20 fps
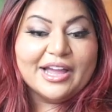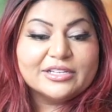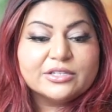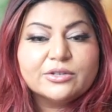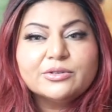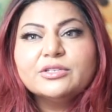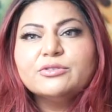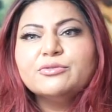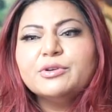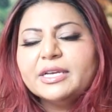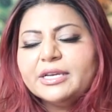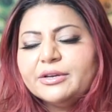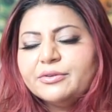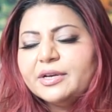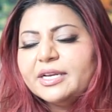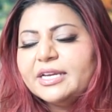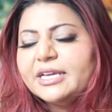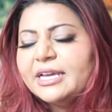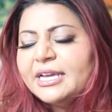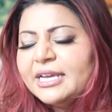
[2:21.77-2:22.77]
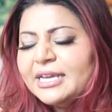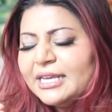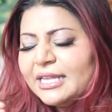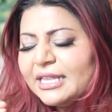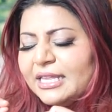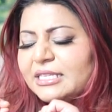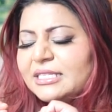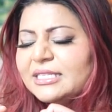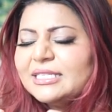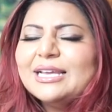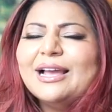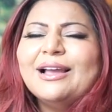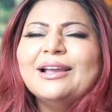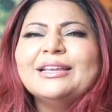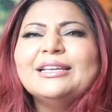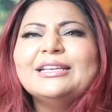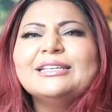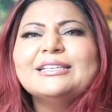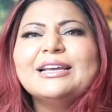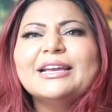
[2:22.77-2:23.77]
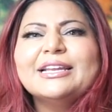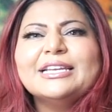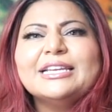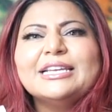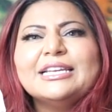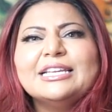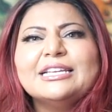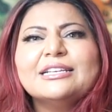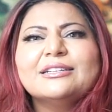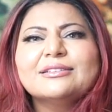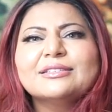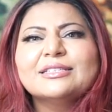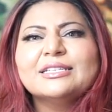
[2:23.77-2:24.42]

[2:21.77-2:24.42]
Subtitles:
So it's really, really these tiny, tiny needles.